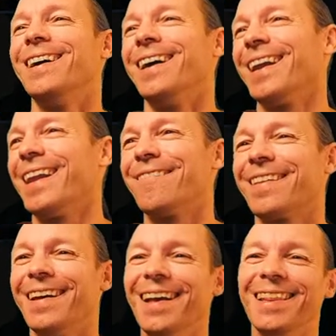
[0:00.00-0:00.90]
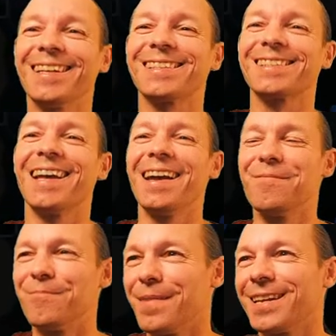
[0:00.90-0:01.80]
I love that. That's his
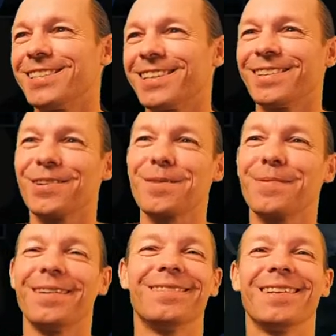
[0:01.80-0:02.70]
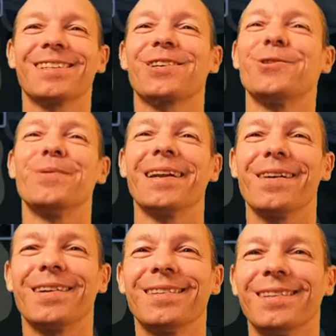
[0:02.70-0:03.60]
name. Manager, not a bot. That's a cool one,
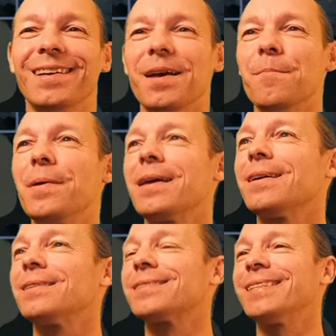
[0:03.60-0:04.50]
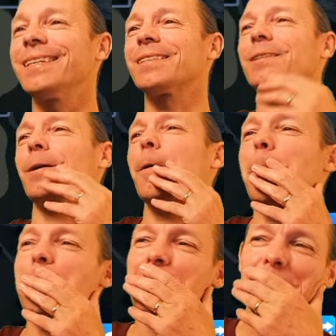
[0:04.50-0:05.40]
that one. Beers. Yes, yeah,
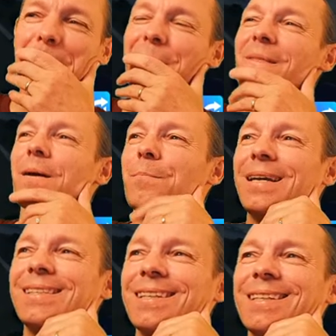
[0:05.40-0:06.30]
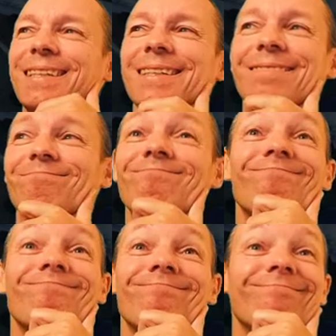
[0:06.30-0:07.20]
so basically
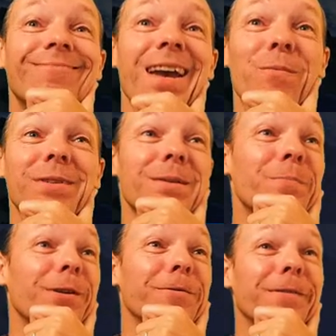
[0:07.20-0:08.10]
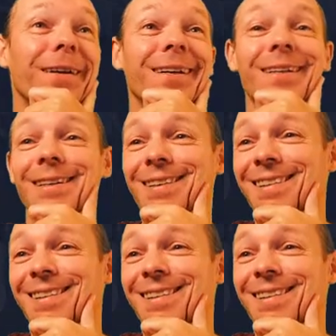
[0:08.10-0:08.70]
that was a bit of a